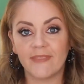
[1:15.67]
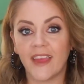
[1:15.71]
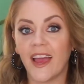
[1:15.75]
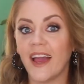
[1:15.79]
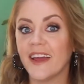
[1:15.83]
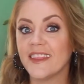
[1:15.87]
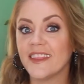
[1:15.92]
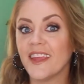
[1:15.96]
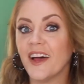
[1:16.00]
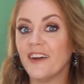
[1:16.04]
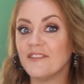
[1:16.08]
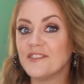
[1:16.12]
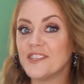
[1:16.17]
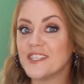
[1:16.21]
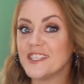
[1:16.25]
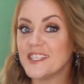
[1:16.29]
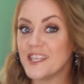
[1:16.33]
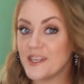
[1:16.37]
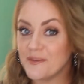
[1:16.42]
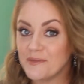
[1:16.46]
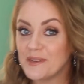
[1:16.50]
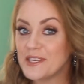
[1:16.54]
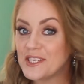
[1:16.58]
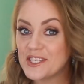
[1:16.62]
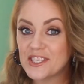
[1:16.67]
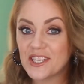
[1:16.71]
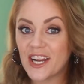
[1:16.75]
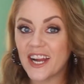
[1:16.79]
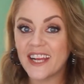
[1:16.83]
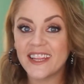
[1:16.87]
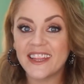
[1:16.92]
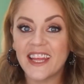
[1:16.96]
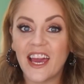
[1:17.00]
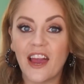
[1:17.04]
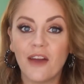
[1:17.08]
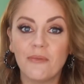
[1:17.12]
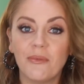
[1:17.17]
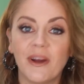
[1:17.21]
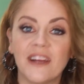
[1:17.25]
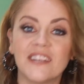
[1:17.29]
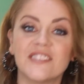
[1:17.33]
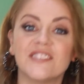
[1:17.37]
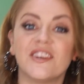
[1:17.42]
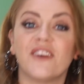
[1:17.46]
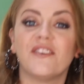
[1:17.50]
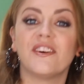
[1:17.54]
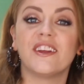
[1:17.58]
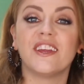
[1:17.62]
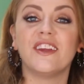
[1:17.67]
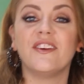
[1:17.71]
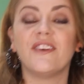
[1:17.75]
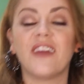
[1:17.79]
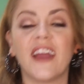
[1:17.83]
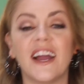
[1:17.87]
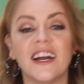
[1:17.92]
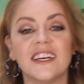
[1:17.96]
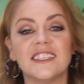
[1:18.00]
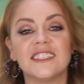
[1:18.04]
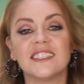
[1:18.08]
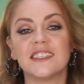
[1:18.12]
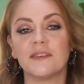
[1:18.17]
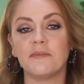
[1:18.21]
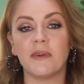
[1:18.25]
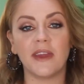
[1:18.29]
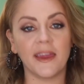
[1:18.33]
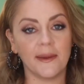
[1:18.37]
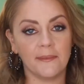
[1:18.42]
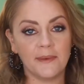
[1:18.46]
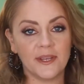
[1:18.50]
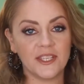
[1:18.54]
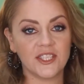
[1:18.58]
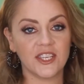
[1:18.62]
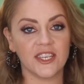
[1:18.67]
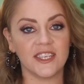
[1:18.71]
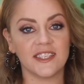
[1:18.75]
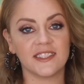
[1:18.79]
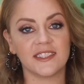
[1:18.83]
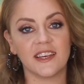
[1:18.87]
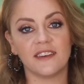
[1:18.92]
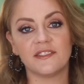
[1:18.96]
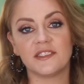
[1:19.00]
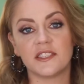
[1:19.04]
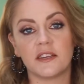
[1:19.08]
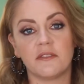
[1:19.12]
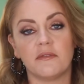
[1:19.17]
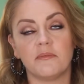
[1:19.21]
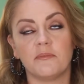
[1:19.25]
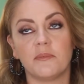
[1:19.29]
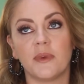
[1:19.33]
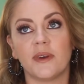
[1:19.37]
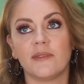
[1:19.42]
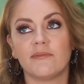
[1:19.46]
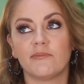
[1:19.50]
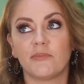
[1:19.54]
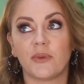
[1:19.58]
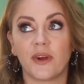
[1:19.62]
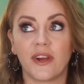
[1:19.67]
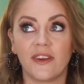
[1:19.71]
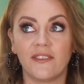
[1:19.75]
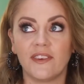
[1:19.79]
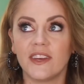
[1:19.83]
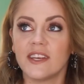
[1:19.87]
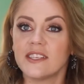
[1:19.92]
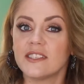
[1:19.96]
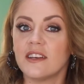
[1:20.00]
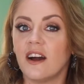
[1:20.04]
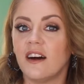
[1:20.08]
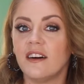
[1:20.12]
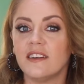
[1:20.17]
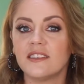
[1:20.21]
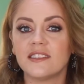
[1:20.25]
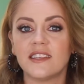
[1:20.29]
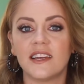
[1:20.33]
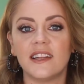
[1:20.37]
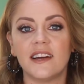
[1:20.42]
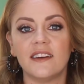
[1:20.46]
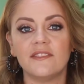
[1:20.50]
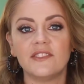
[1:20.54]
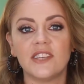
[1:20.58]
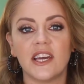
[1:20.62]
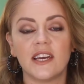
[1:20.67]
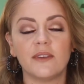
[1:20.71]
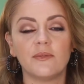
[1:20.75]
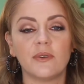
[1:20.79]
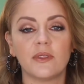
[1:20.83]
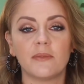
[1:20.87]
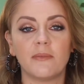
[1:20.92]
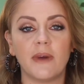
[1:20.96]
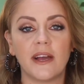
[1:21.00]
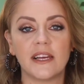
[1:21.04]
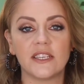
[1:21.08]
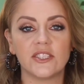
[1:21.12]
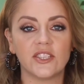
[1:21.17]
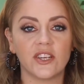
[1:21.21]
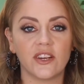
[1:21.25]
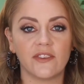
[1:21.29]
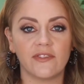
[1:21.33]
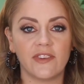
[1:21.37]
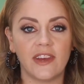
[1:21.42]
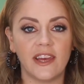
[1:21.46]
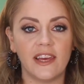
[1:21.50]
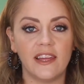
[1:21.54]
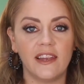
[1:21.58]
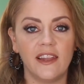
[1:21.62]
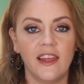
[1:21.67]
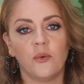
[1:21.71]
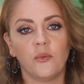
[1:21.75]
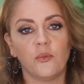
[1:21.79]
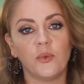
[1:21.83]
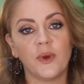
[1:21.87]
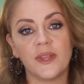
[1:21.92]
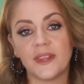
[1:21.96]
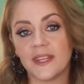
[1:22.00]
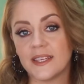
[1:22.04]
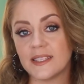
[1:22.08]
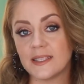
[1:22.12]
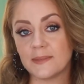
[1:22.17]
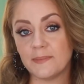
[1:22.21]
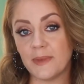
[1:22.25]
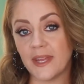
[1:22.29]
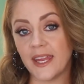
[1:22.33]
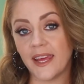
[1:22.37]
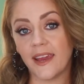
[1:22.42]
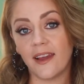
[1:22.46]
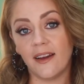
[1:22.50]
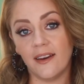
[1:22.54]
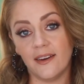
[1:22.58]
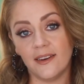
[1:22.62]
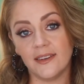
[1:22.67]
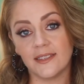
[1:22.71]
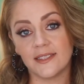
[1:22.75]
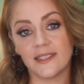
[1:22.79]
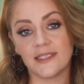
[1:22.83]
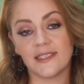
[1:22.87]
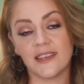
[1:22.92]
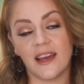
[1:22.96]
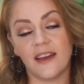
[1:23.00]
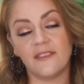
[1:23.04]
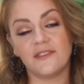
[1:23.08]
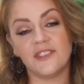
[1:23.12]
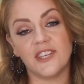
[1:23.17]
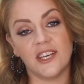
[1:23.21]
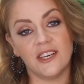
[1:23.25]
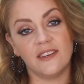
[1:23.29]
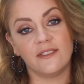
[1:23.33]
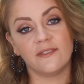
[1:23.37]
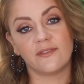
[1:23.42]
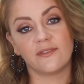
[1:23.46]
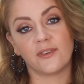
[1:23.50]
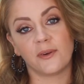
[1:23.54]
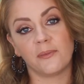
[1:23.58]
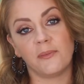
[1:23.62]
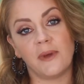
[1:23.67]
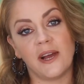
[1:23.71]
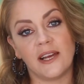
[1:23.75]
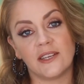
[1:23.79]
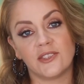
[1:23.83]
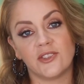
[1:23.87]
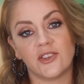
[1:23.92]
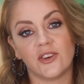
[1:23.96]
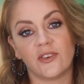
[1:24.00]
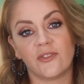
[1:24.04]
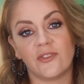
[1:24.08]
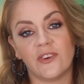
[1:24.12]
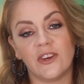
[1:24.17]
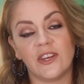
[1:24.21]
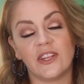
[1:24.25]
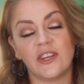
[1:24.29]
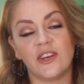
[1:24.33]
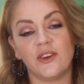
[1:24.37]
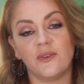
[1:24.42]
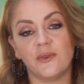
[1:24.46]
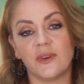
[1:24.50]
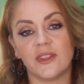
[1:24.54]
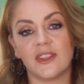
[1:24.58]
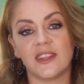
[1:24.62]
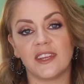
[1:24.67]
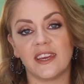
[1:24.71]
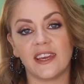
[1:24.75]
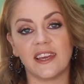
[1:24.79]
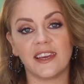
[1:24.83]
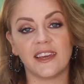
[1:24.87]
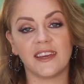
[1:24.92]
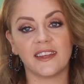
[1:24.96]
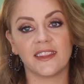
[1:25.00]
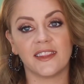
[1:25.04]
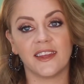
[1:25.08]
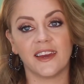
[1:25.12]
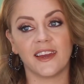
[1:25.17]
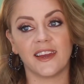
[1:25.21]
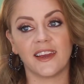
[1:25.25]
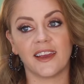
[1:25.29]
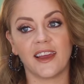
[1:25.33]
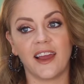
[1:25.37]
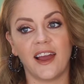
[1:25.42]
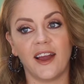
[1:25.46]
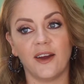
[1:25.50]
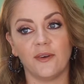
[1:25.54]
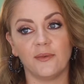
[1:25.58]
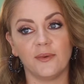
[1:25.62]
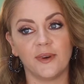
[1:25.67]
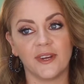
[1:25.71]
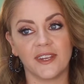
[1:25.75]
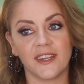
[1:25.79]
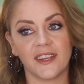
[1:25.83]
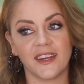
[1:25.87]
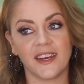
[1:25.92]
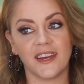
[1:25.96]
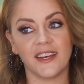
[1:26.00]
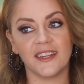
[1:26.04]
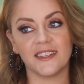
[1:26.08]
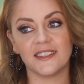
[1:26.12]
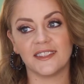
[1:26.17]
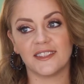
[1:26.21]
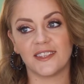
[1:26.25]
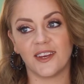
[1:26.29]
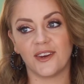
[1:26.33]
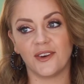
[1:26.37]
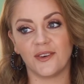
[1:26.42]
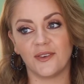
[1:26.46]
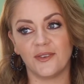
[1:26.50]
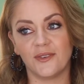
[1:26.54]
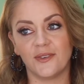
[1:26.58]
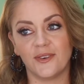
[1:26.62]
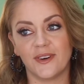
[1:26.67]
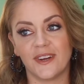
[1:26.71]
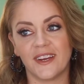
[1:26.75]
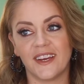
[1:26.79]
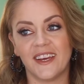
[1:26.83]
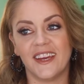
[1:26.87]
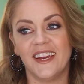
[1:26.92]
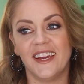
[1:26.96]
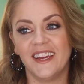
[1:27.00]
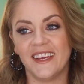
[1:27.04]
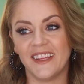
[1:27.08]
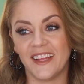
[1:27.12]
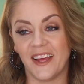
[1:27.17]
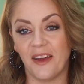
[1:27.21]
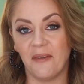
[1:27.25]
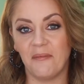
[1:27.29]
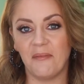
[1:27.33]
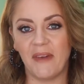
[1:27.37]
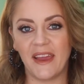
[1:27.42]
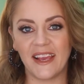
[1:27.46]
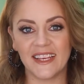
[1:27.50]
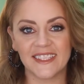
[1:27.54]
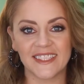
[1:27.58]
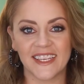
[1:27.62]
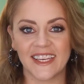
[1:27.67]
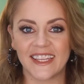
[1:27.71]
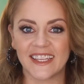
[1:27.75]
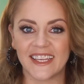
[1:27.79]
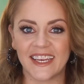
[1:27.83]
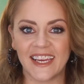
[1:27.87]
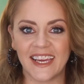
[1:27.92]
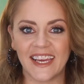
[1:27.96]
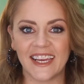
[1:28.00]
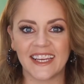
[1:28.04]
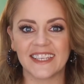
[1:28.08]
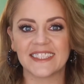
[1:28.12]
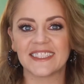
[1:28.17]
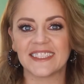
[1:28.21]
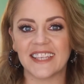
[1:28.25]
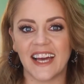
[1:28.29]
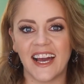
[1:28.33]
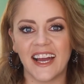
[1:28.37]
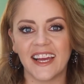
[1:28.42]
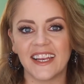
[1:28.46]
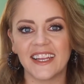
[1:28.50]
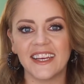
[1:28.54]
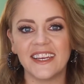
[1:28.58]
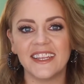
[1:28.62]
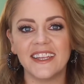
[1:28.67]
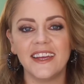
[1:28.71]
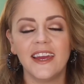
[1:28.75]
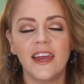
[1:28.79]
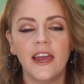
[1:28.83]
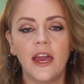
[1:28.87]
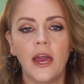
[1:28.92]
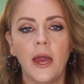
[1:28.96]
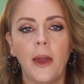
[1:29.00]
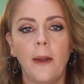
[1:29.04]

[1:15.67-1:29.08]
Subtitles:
I'd love to demonstrate that by showing you guys some images of some previous hauls that I've done with MySurefit. With as many hauls as I've done for MySurefit, you would think like I wouldn't get so amazingly excited.